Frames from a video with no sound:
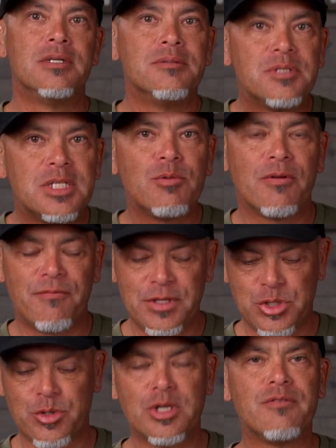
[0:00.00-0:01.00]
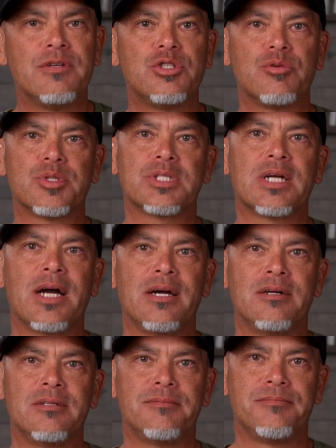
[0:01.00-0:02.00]
see what fits your individual
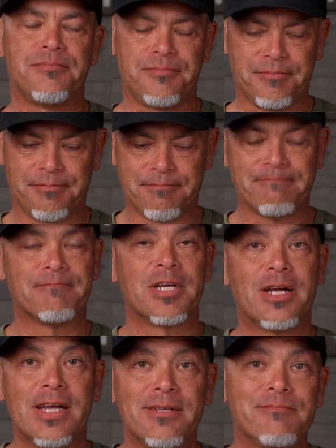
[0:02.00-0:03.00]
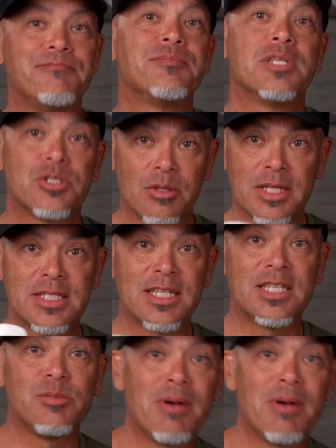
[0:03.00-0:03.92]
style. All right, so let's get these